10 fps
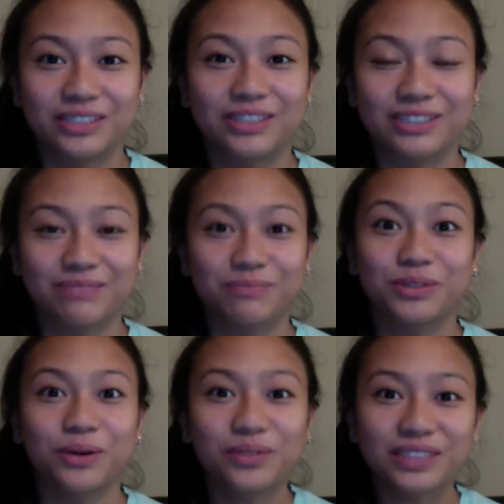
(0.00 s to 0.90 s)
just
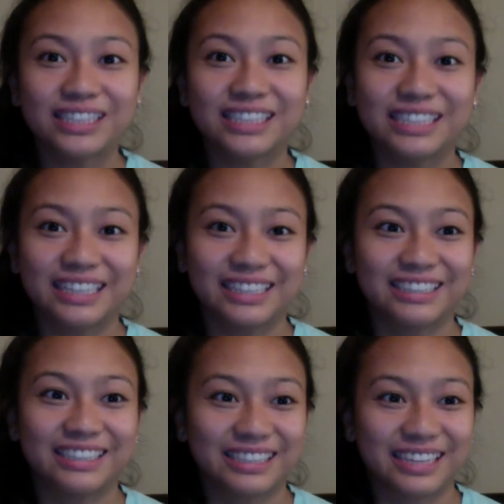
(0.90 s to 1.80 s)
don't
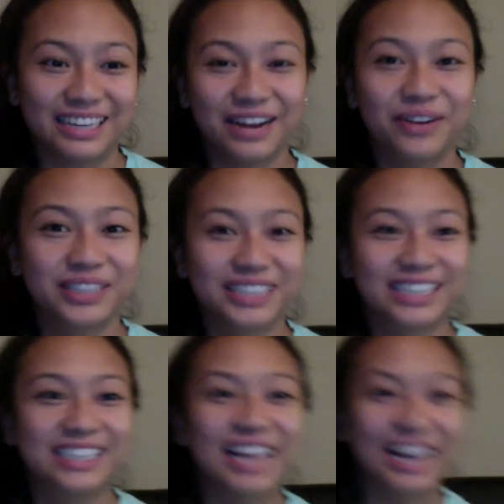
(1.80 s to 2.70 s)
study 6 to 8 hours a
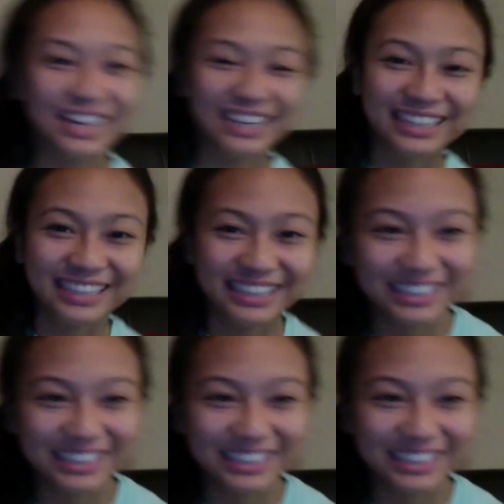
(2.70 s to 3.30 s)
day.